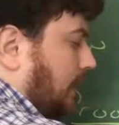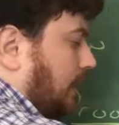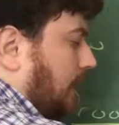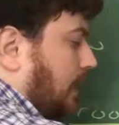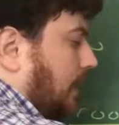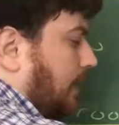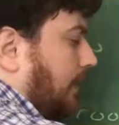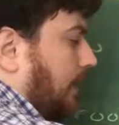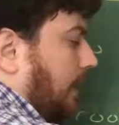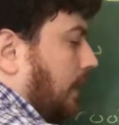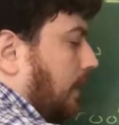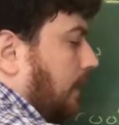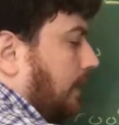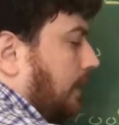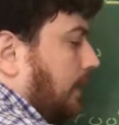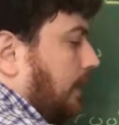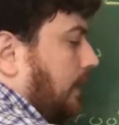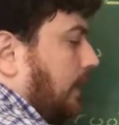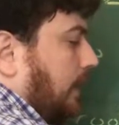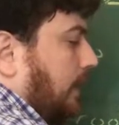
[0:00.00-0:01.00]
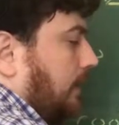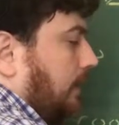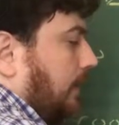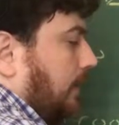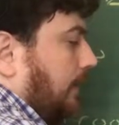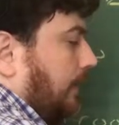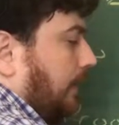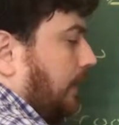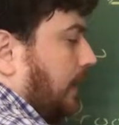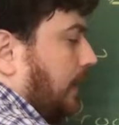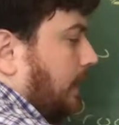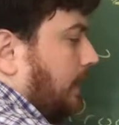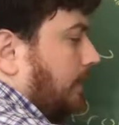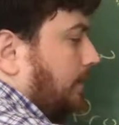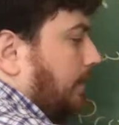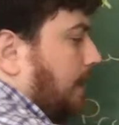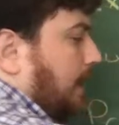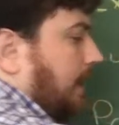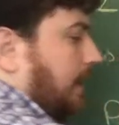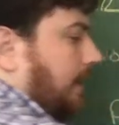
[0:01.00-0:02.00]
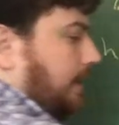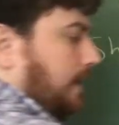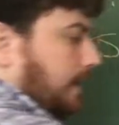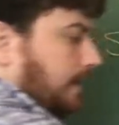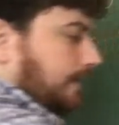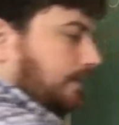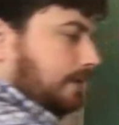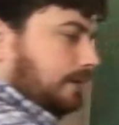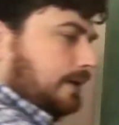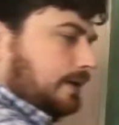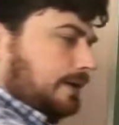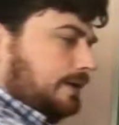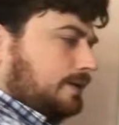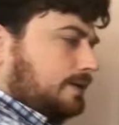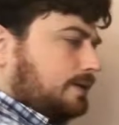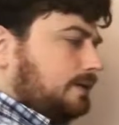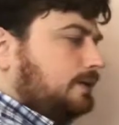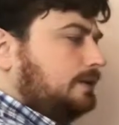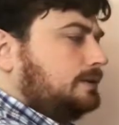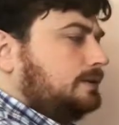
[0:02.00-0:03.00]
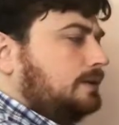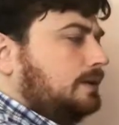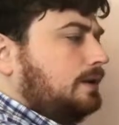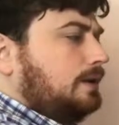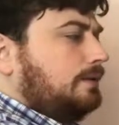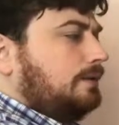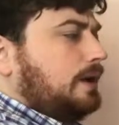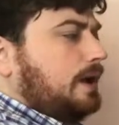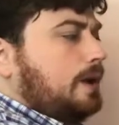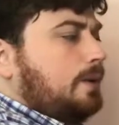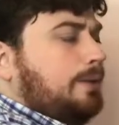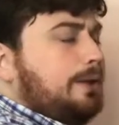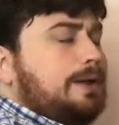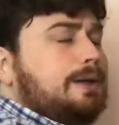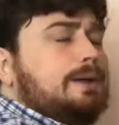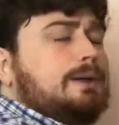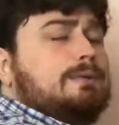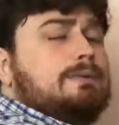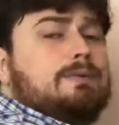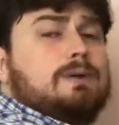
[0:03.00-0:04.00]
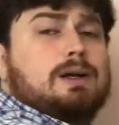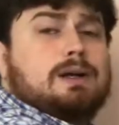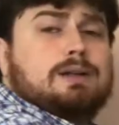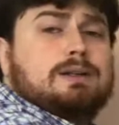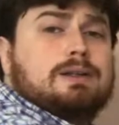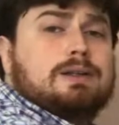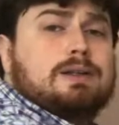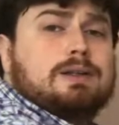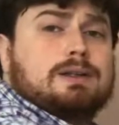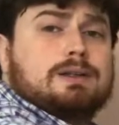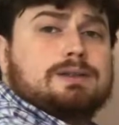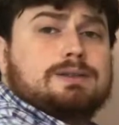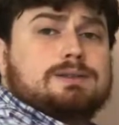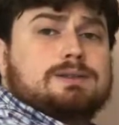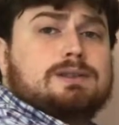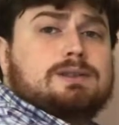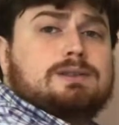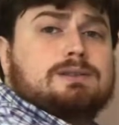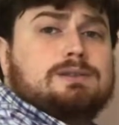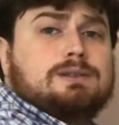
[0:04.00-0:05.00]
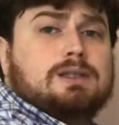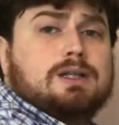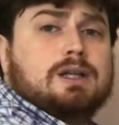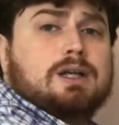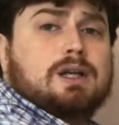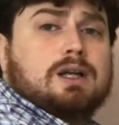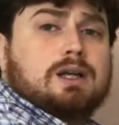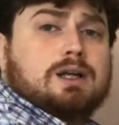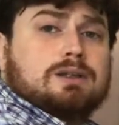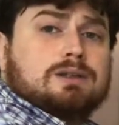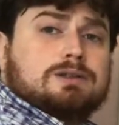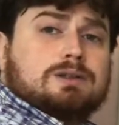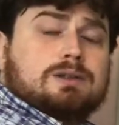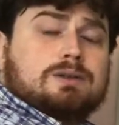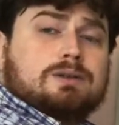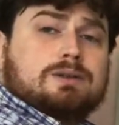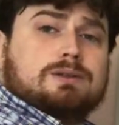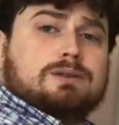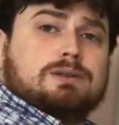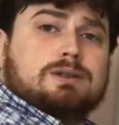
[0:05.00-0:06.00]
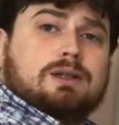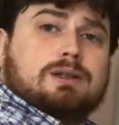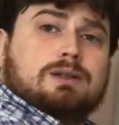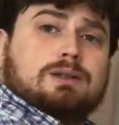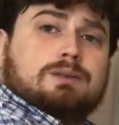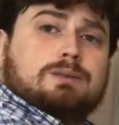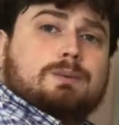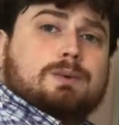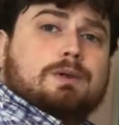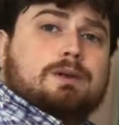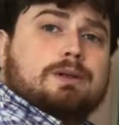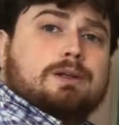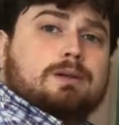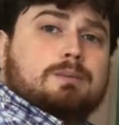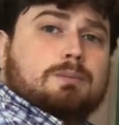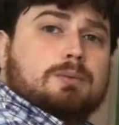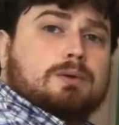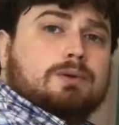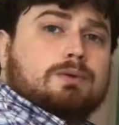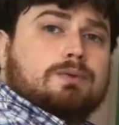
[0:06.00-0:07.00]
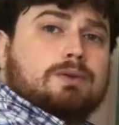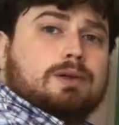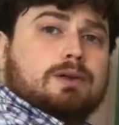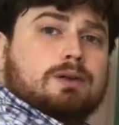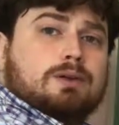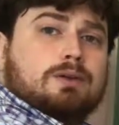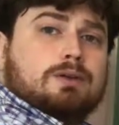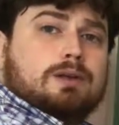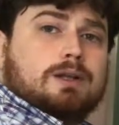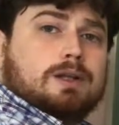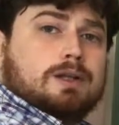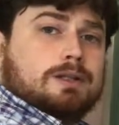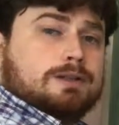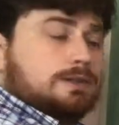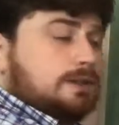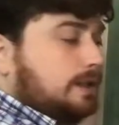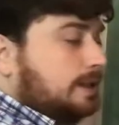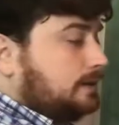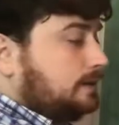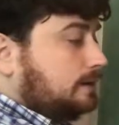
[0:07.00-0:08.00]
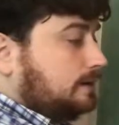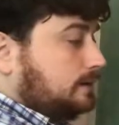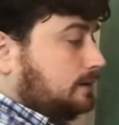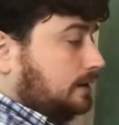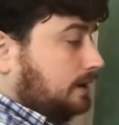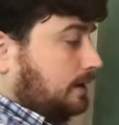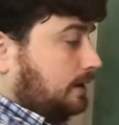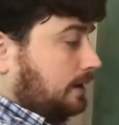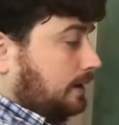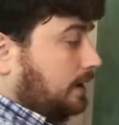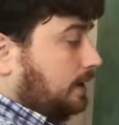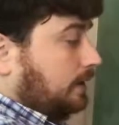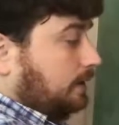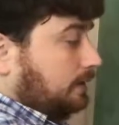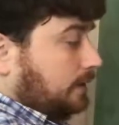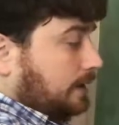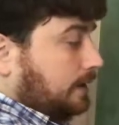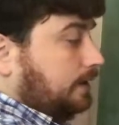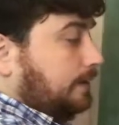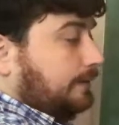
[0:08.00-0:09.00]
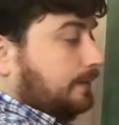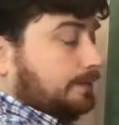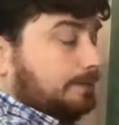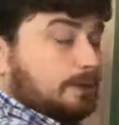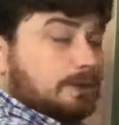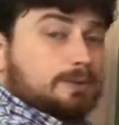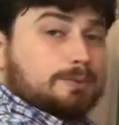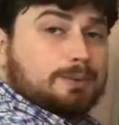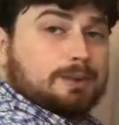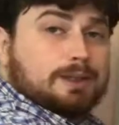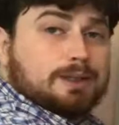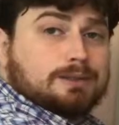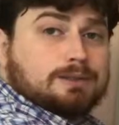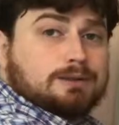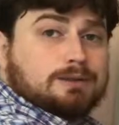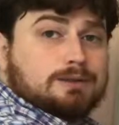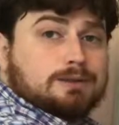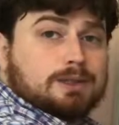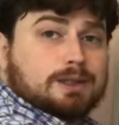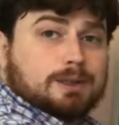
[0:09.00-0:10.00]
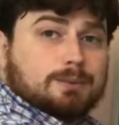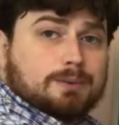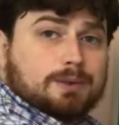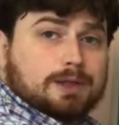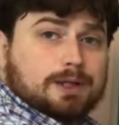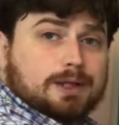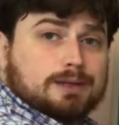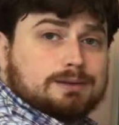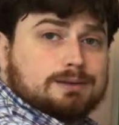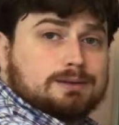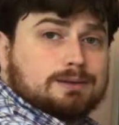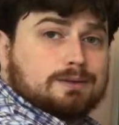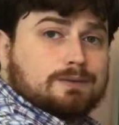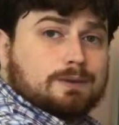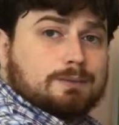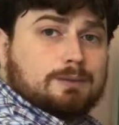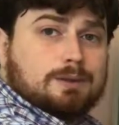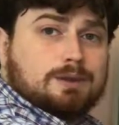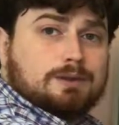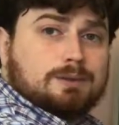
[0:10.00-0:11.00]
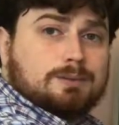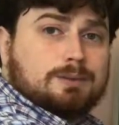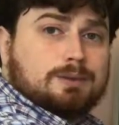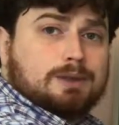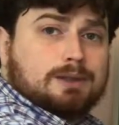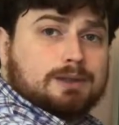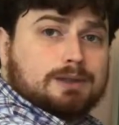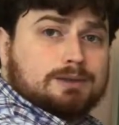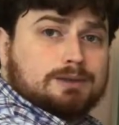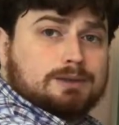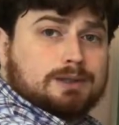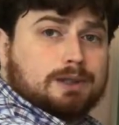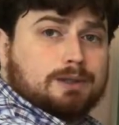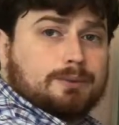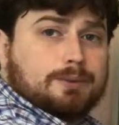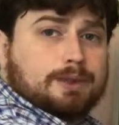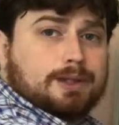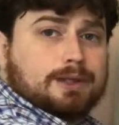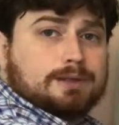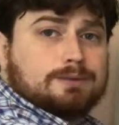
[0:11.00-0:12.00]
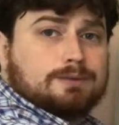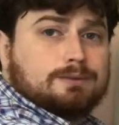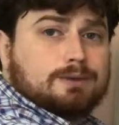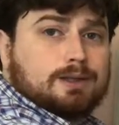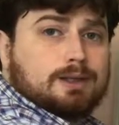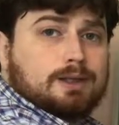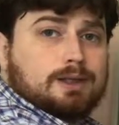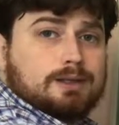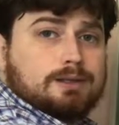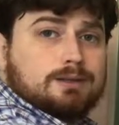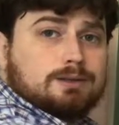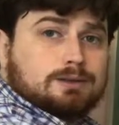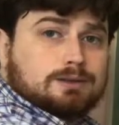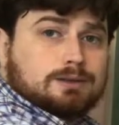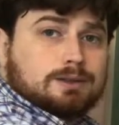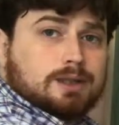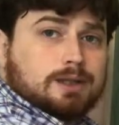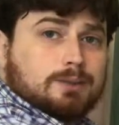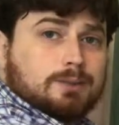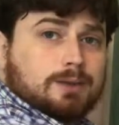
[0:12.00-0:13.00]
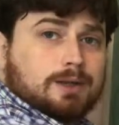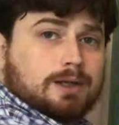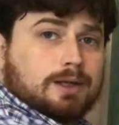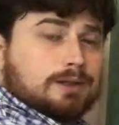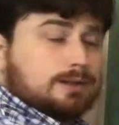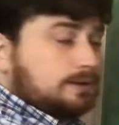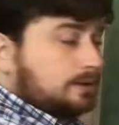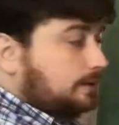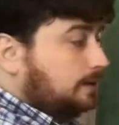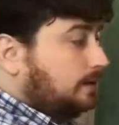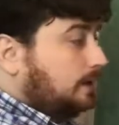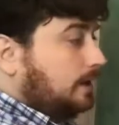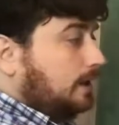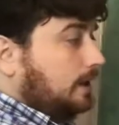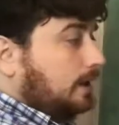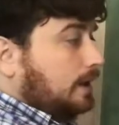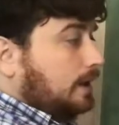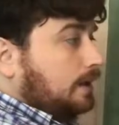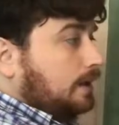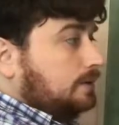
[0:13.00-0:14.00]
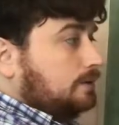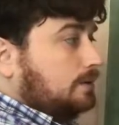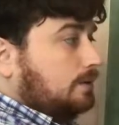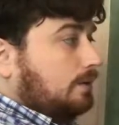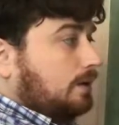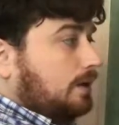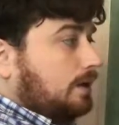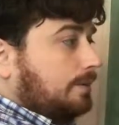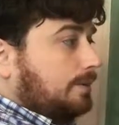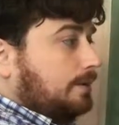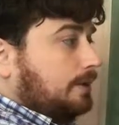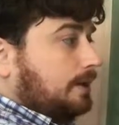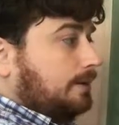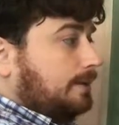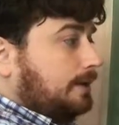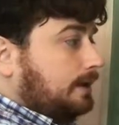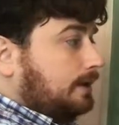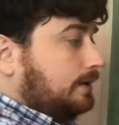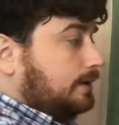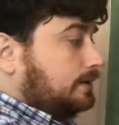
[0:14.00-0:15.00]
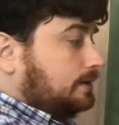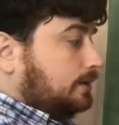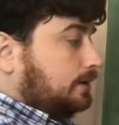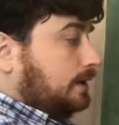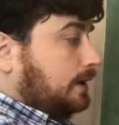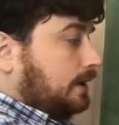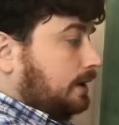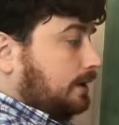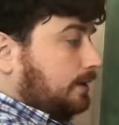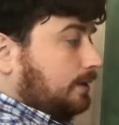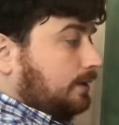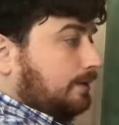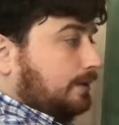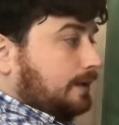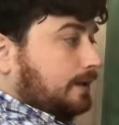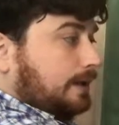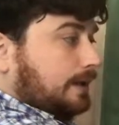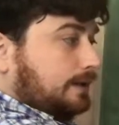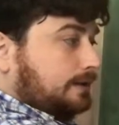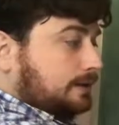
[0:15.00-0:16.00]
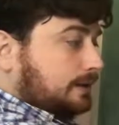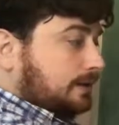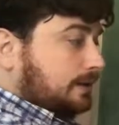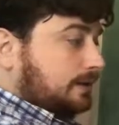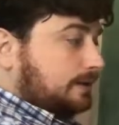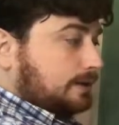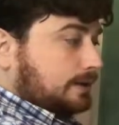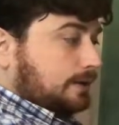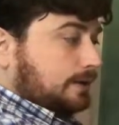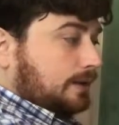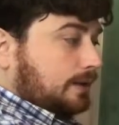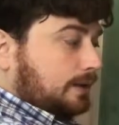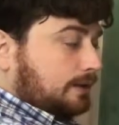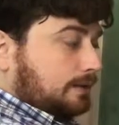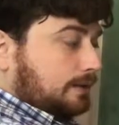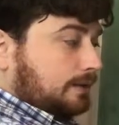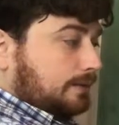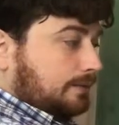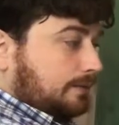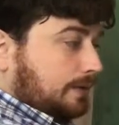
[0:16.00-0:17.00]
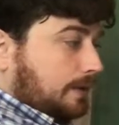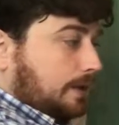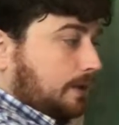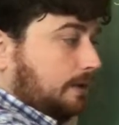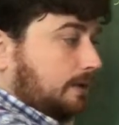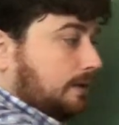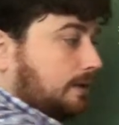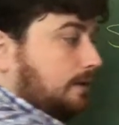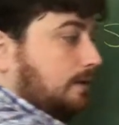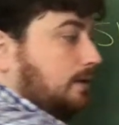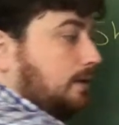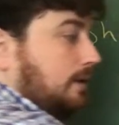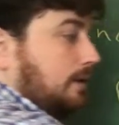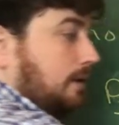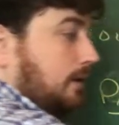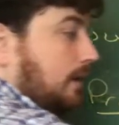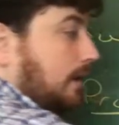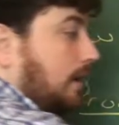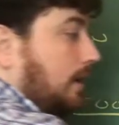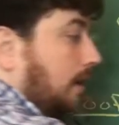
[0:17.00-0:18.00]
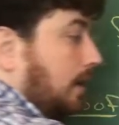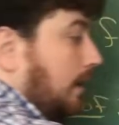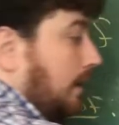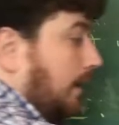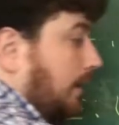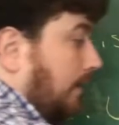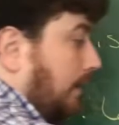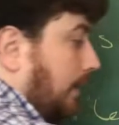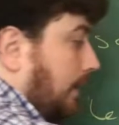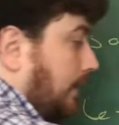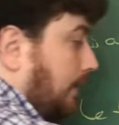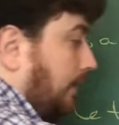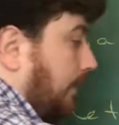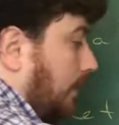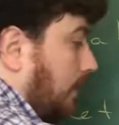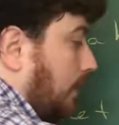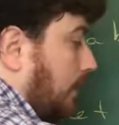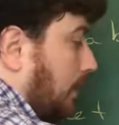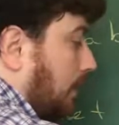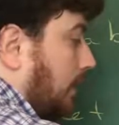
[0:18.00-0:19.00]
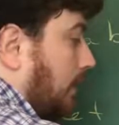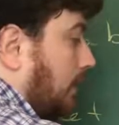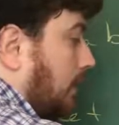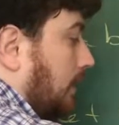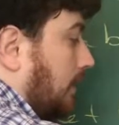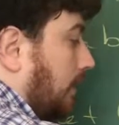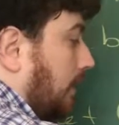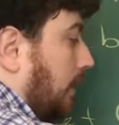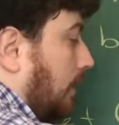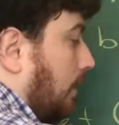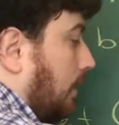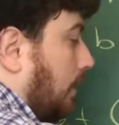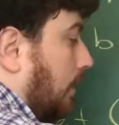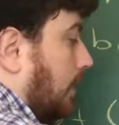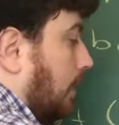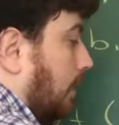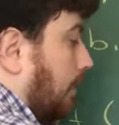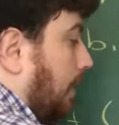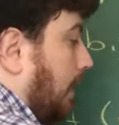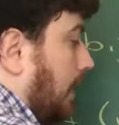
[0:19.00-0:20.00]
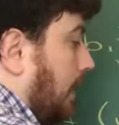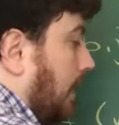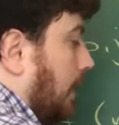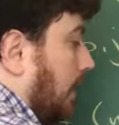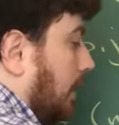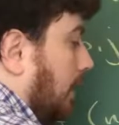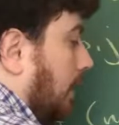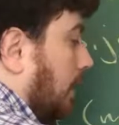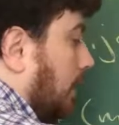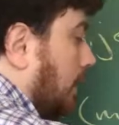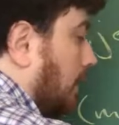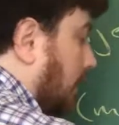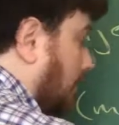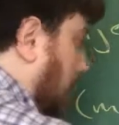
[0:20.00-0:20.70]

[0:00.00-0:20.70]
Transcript: Now, they are uniquely defined by definitions of how we define the integers. So there's nothing really to prove here other than the check to say that, well, if I multiply integers, I get one answer. If I multiply integers, I get one answer. If I add integers, I get one answer. So all I'm claiming here is, okay, I know that each of these are uniquely defined. Therefore, the ordered pair,